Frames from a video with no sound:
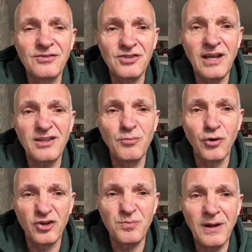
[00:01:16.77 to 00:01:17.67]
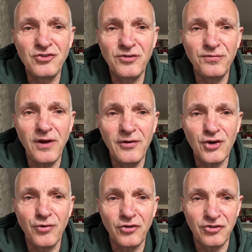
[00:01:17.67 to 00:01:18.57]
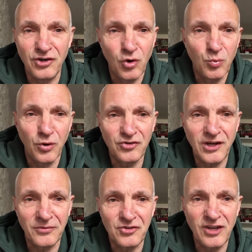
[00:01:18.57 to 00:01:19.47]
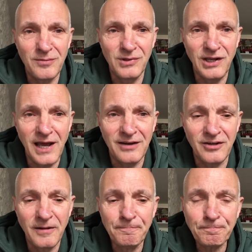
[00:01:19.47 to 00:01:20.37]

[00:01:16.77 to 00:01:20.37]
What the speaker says: take the more expensive ferry crossing. It all works out the same in the end.